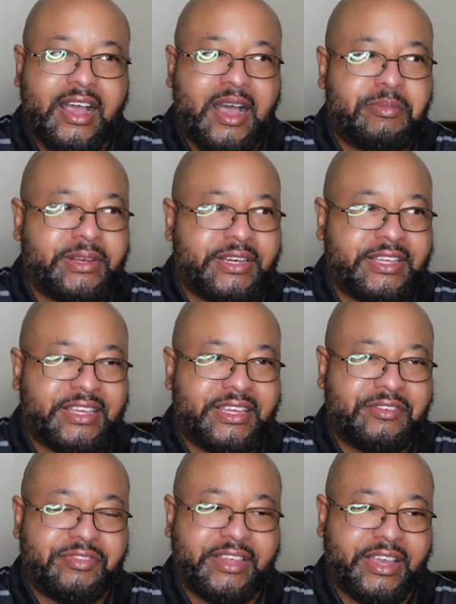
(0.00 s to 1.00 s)
I
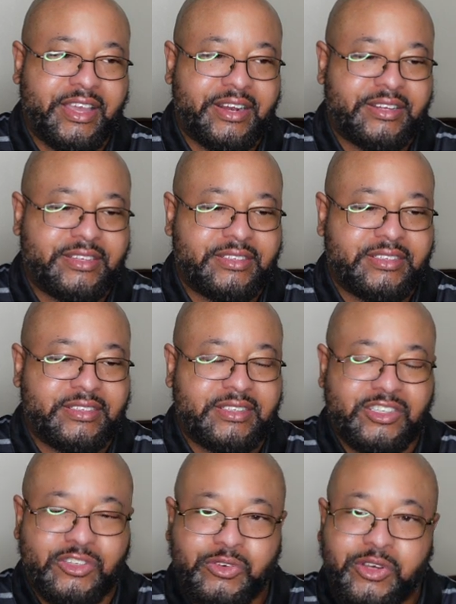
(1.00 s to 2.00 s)
believe that
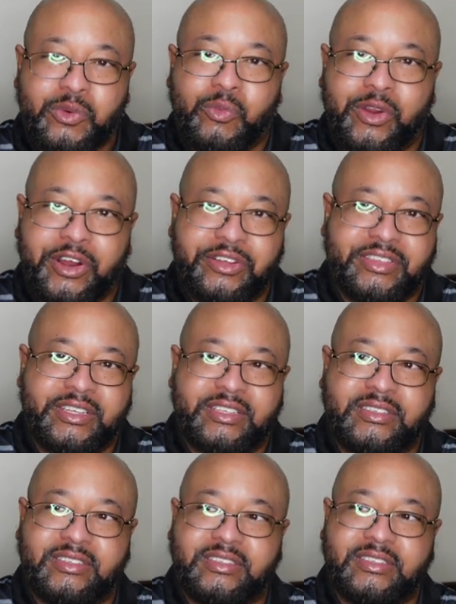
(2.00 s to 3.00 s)
you can wear
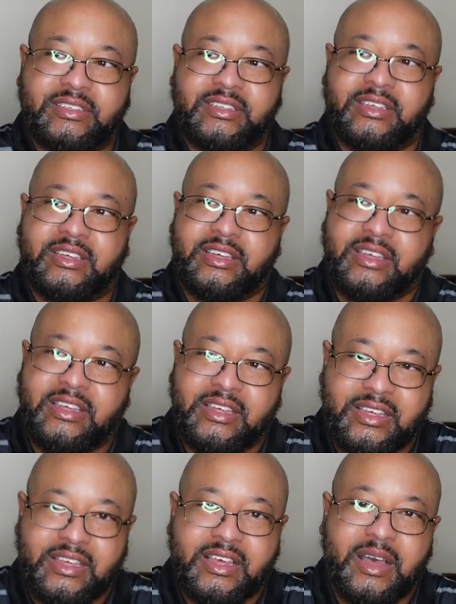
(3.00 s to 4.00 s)
this
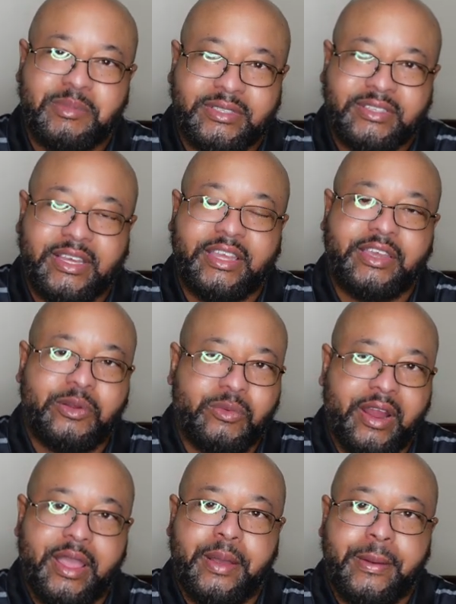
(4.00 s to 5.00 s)
I'm gonna say year
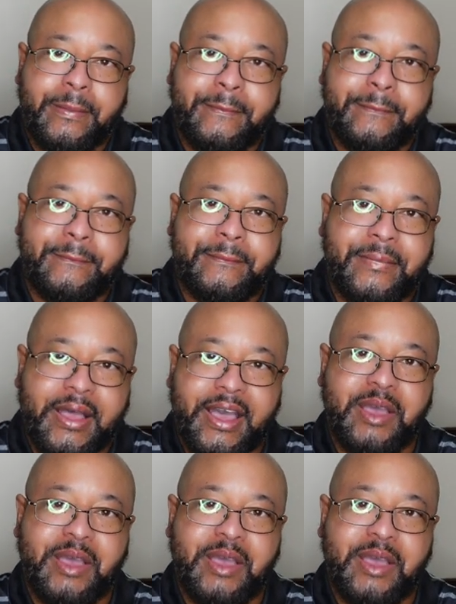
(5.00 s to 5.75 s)
round.